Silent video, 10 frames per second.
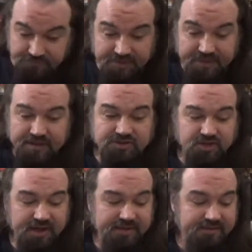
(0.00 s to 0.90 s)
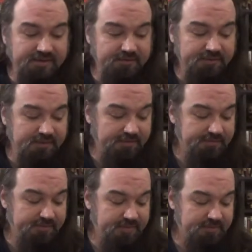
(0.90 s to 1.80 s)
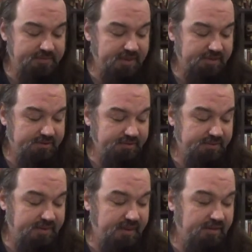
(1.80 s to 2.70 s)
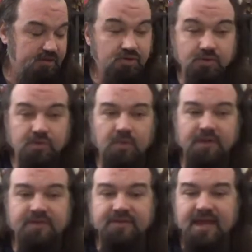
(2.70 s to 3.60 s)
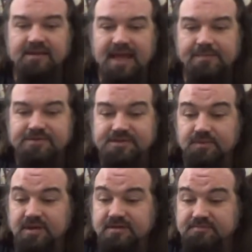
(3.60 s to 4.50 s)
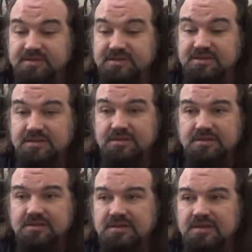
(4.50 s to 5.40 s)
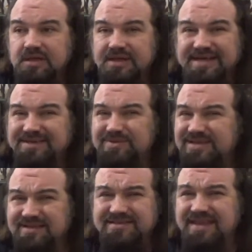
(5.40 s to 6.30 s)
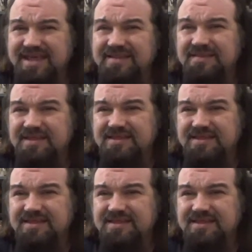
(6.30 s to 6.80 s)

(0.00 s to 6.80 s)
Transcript: reading, I tried to see if there was something about saying who it was exactly Apogee was, but it really doesn't say.